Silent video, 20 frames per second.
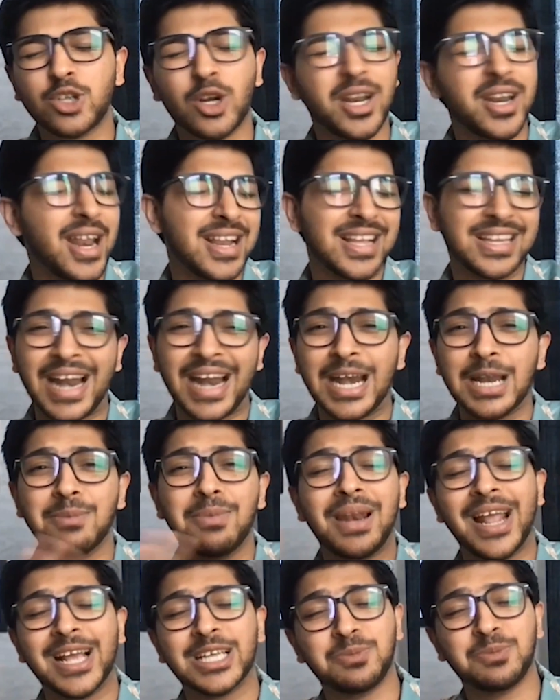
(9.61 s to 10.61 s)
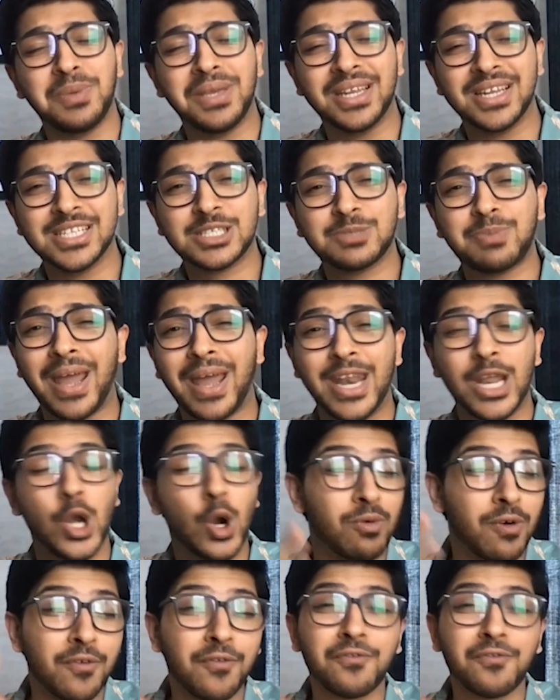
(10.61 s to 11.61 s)
got an incredible experience spanning
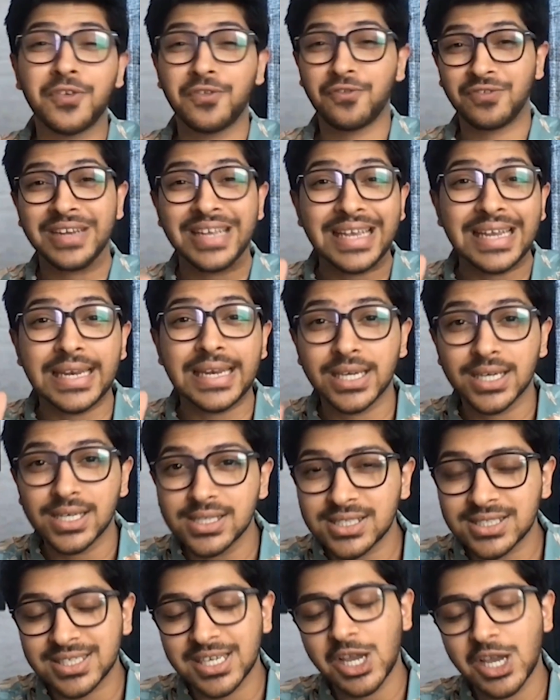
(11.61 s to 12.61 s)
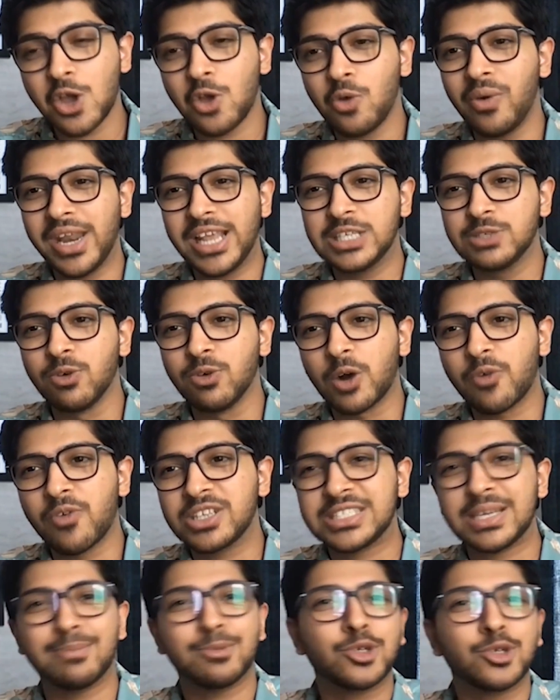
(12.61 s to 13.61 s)
over 15 years, where he's worked
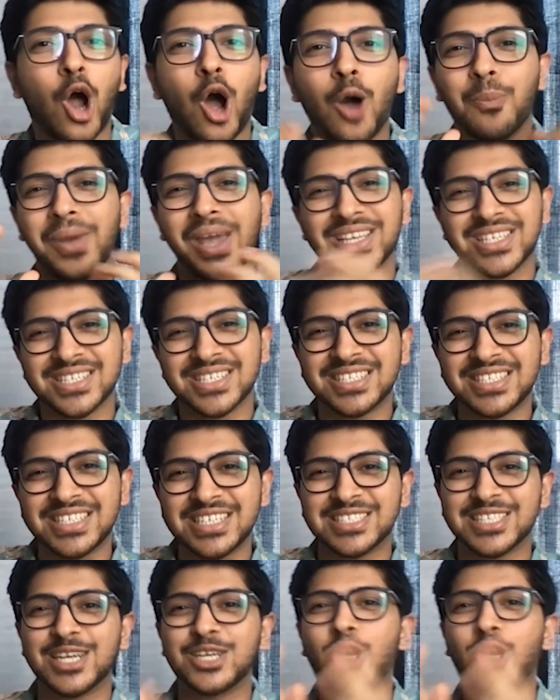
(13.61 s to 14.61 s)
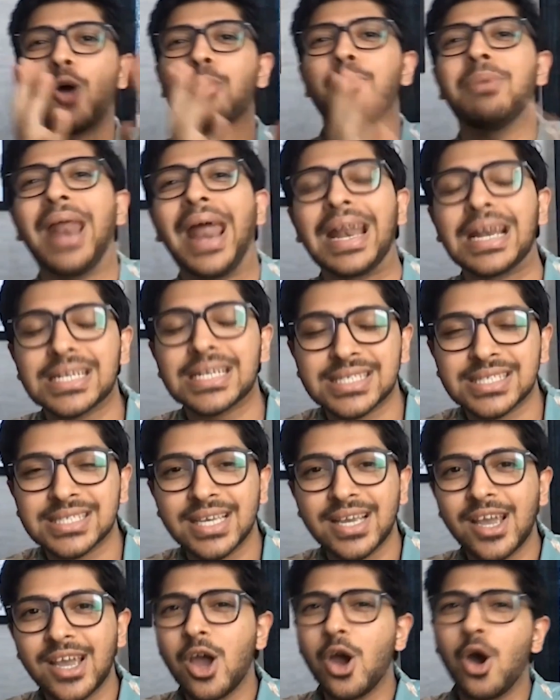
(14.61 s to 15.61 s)
with some top agencies and top brands.
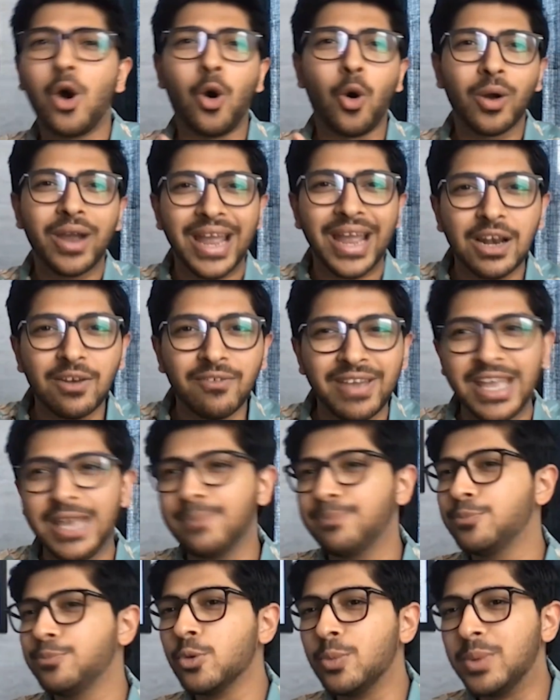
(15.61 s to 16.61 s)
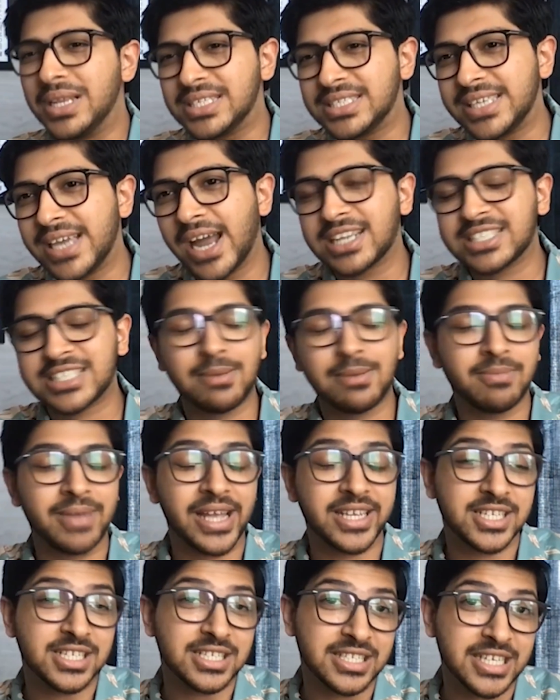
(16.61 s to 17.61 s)
Ogilvy, Publicis are some
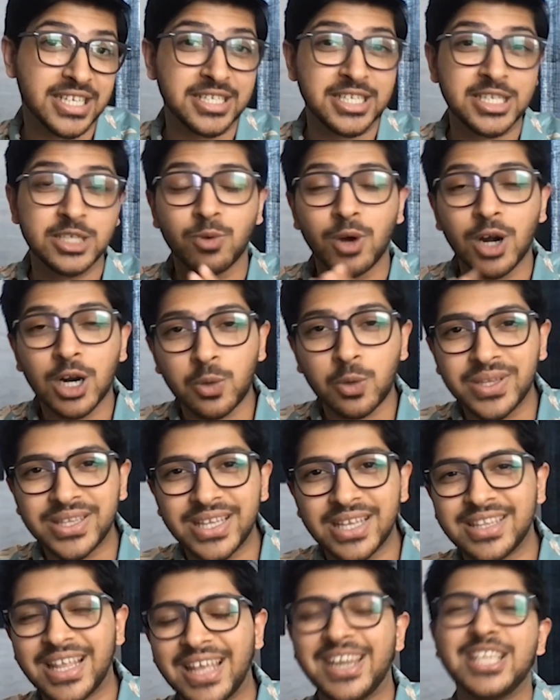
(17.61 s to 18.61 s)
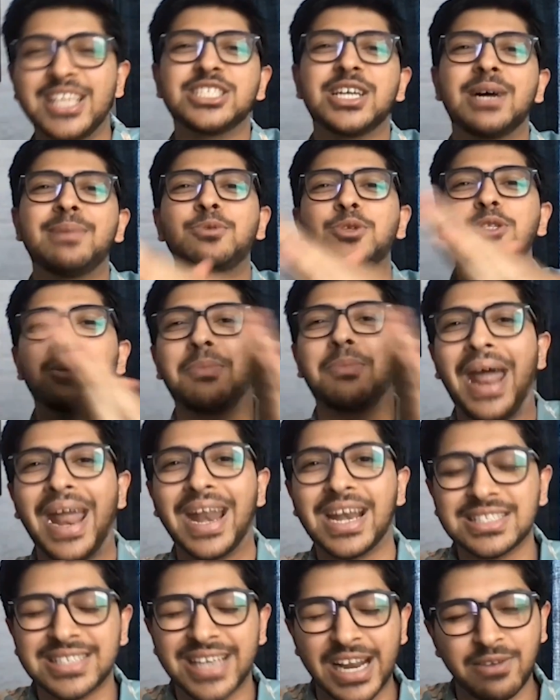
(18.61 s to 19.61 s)
agencies he's worked with, and then he jumped to the
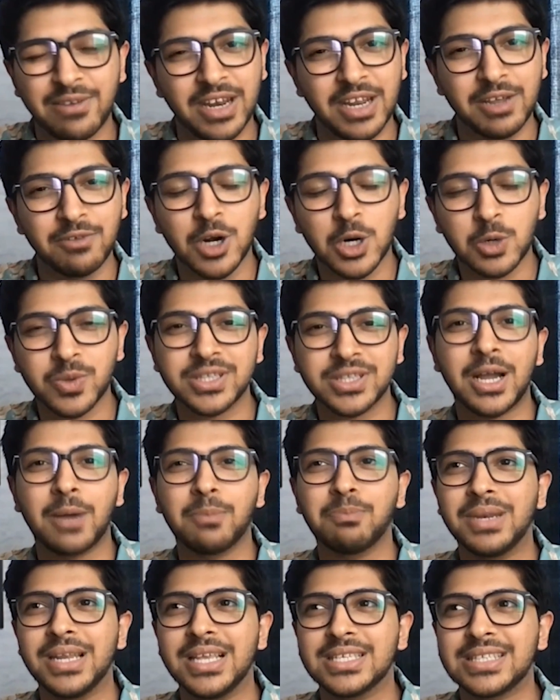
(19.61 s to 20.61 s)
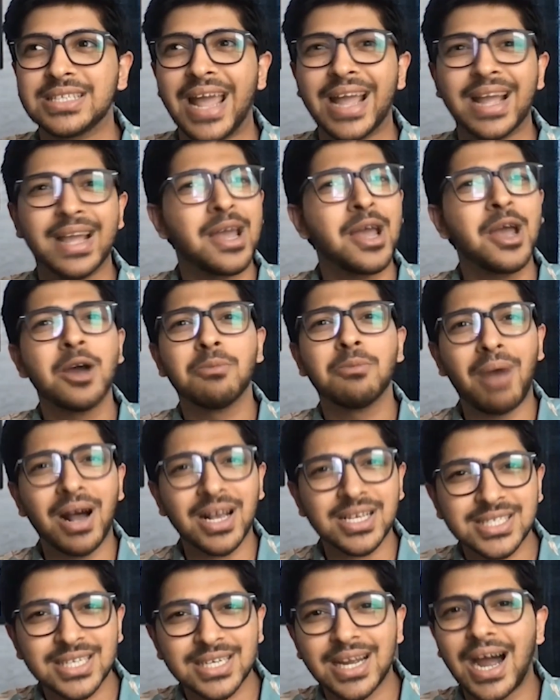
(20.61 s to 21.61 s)
brand side where he worked with companies like
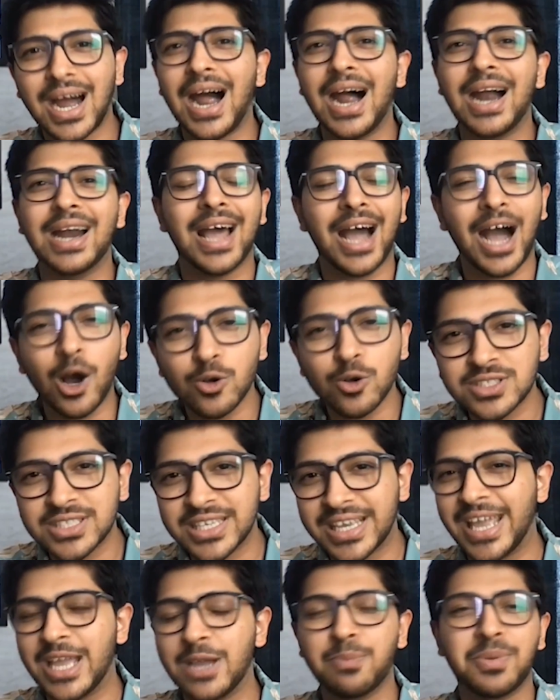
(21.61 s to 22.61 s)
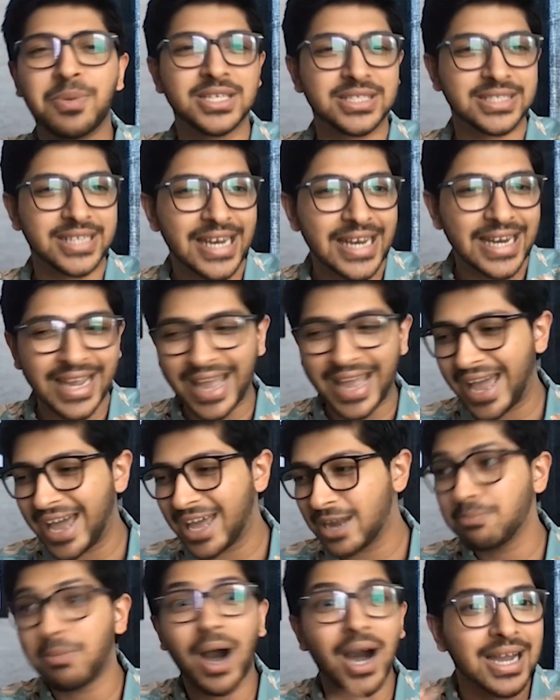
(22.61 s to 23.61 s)
MasterCard, Housing, Pristine
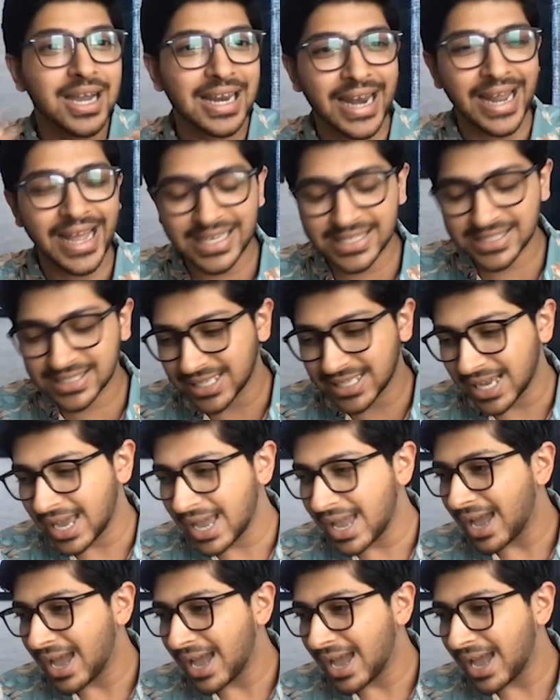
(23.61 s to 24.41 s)
Care, Barclays,